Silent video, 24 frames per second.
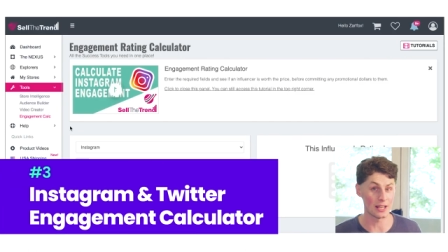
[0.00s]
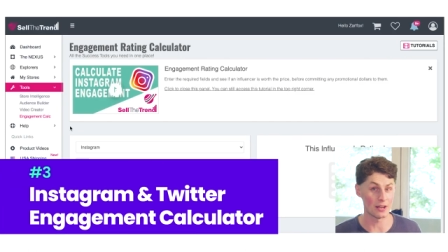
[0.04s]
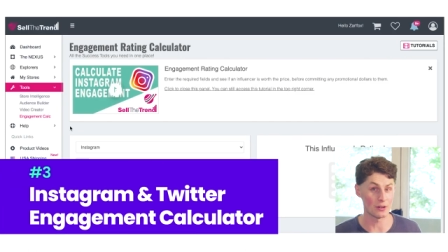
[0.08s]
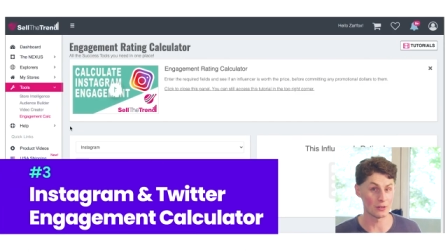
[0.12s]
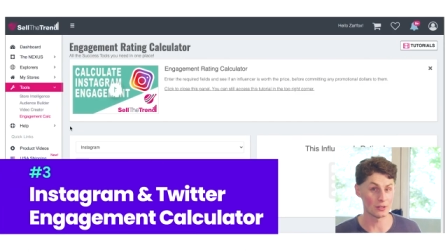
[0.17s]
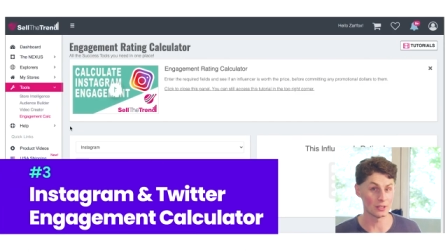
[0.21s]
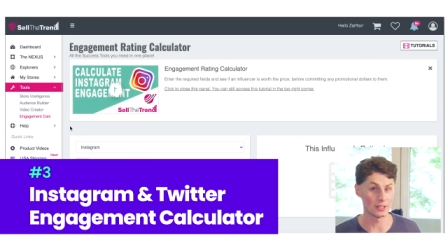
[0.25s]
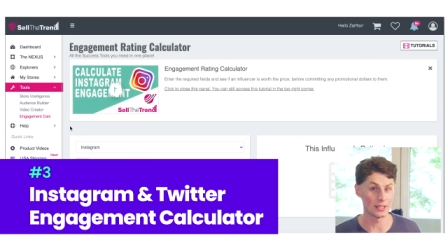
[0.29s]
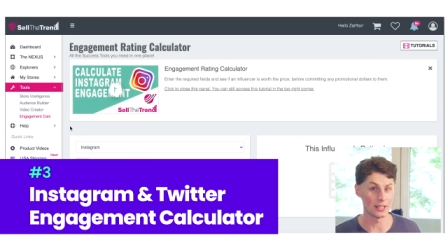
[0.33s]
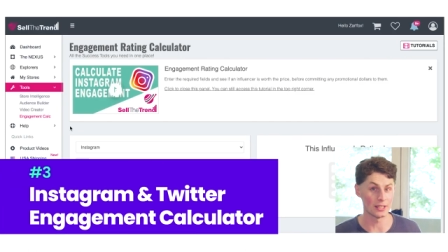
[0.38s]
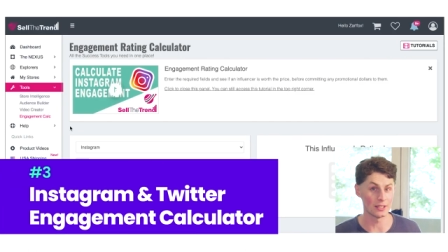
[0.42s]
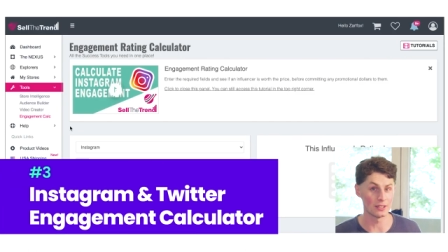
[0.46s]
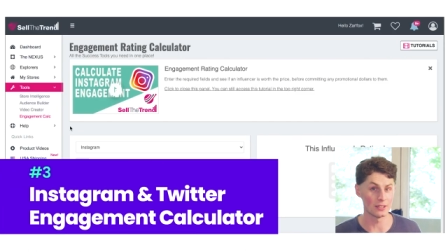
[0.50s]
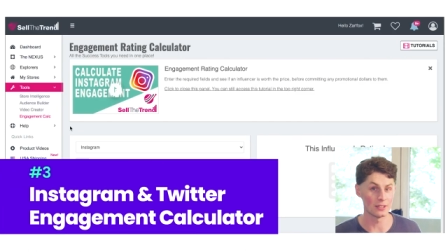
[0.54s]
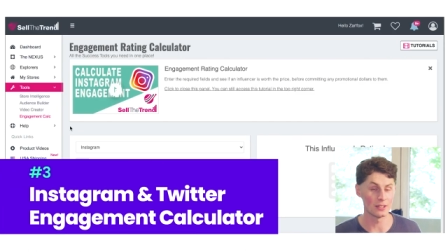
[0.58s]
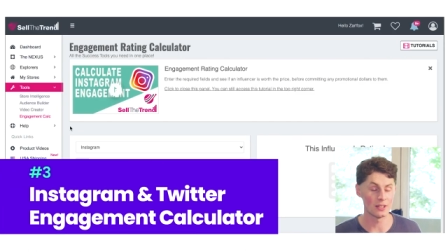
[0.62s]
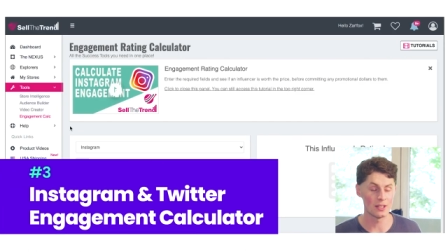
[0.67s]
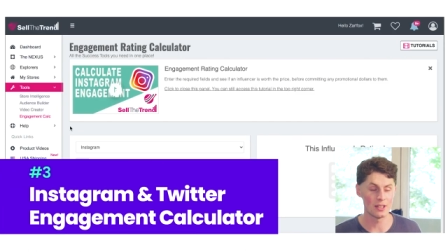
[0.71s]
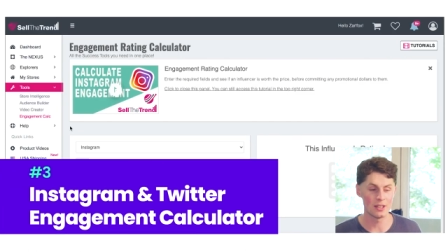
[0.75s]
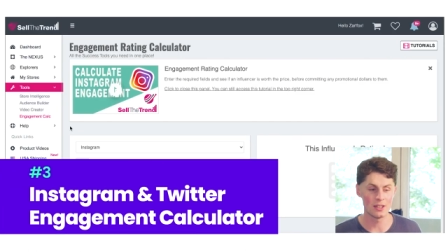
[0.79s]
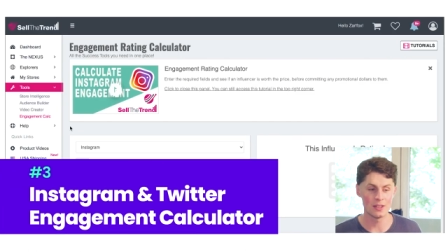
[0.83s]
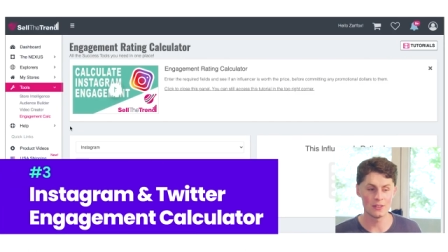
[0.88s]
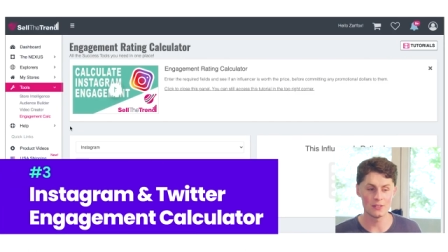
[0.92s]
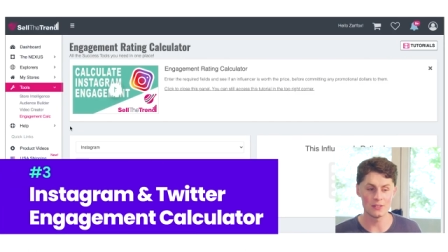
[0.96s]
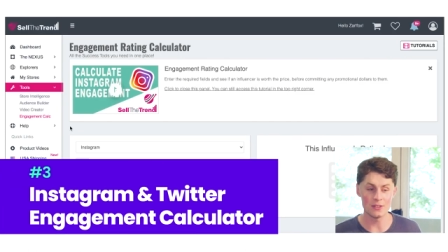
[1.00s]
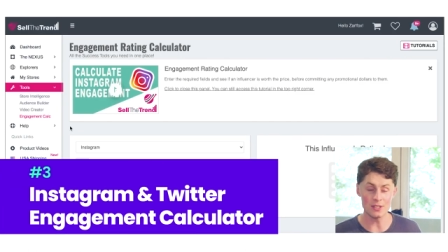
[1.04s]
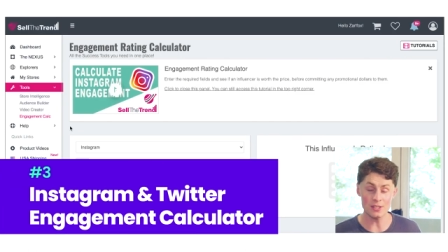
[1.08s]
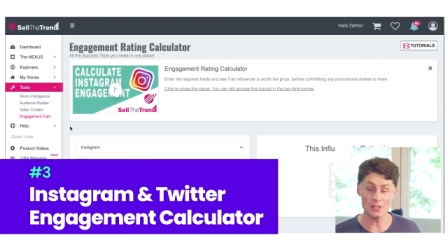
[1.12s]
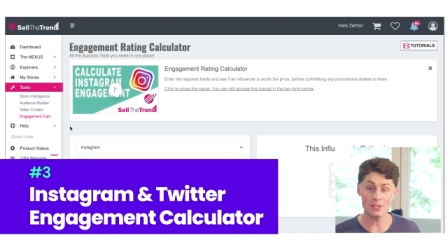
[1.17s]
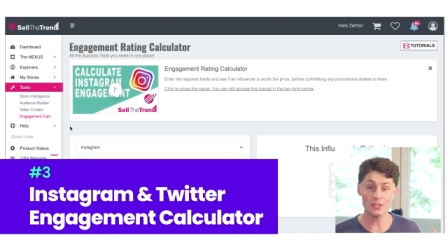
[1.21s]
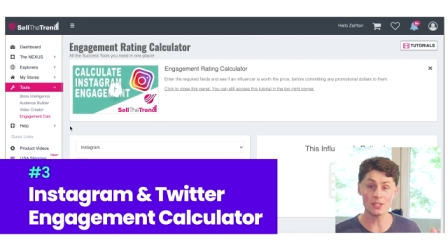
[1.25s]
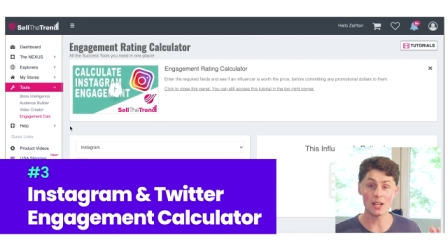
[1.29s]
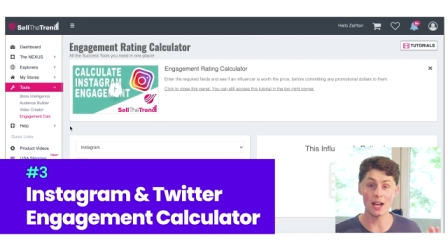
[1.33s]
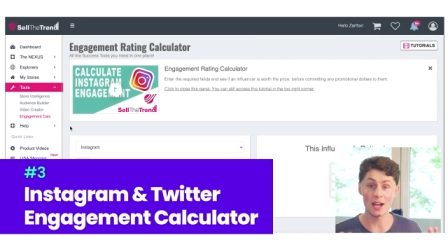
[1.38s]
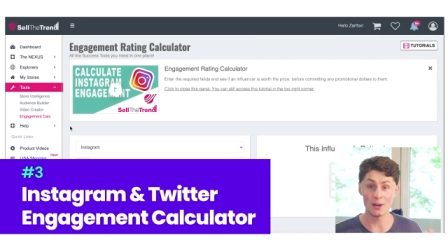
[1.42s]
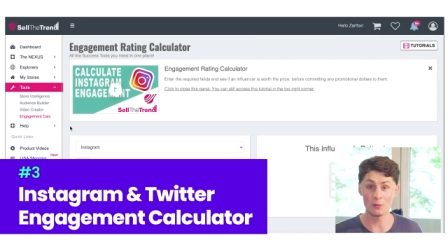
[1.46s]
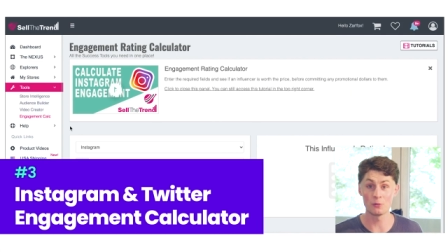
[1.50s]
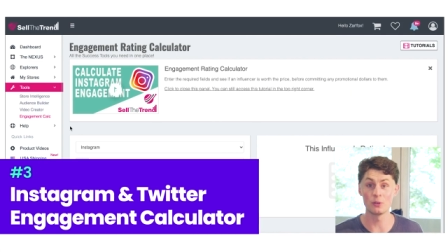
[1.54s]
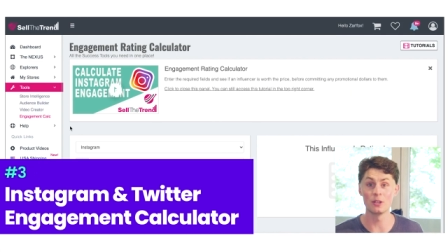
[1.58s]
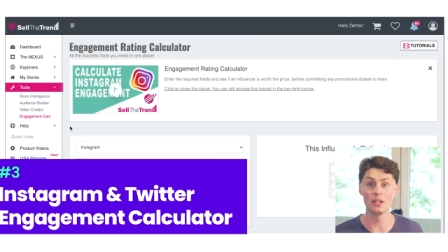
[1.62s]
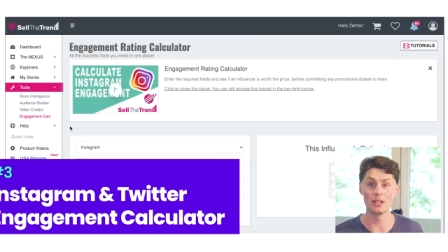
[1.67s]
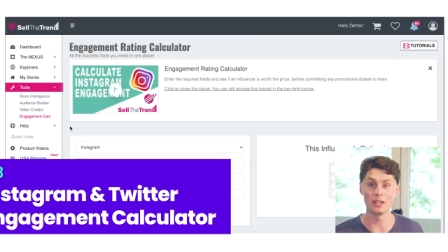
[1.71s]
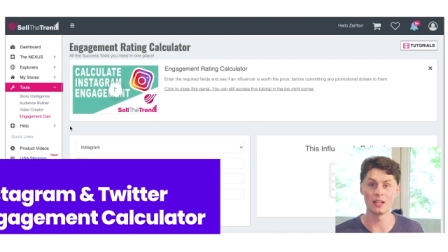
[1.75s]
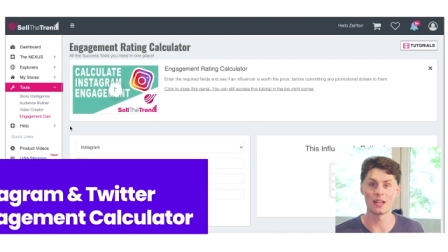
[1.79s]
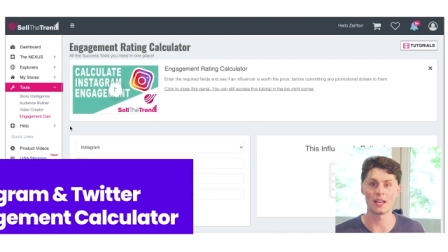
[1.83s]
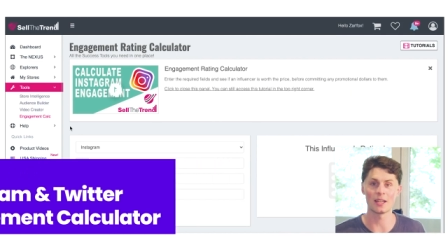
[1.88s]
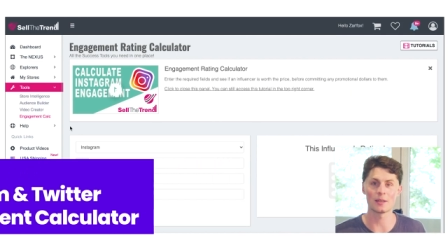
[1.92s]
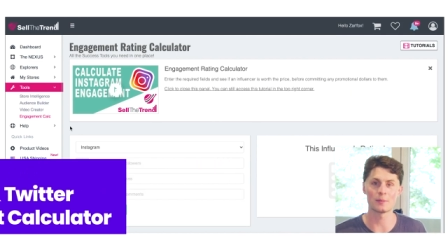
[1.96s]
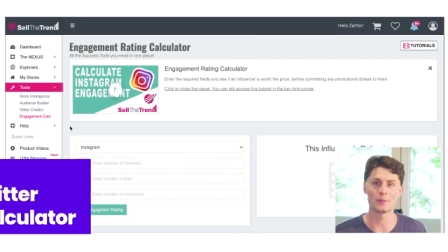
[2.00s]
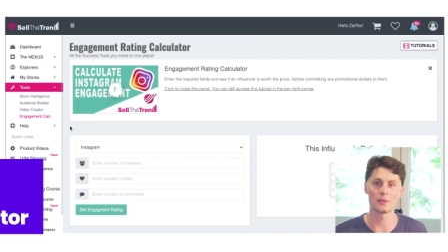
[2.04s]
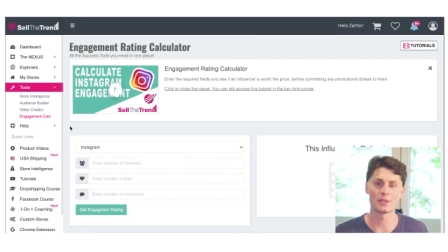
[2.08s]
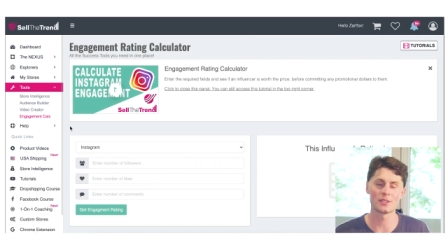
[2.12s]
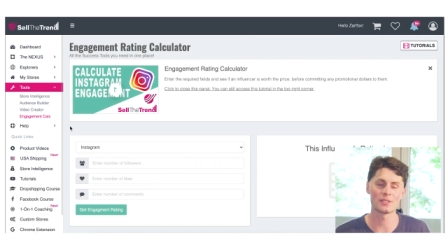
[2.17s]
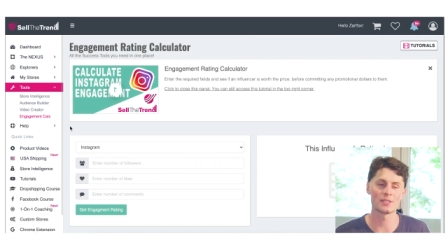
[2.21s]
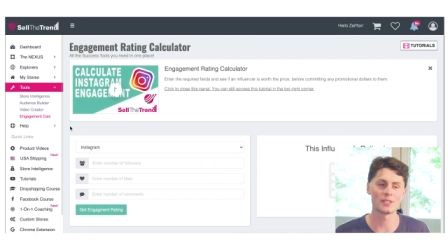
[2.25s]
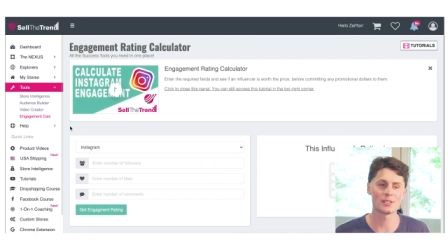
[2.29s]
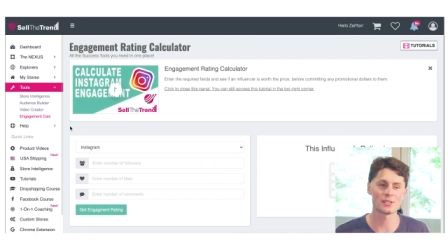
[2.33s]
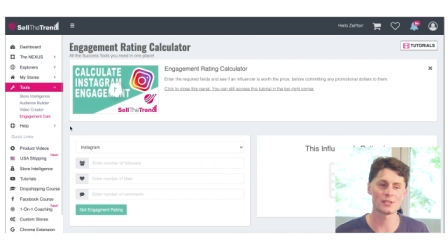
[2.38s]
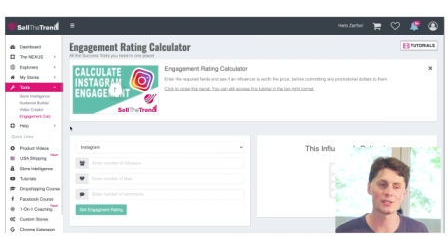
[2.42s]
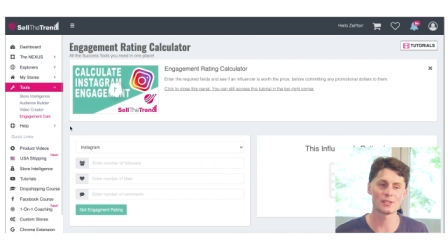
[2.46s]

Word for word: calculator. This I really like because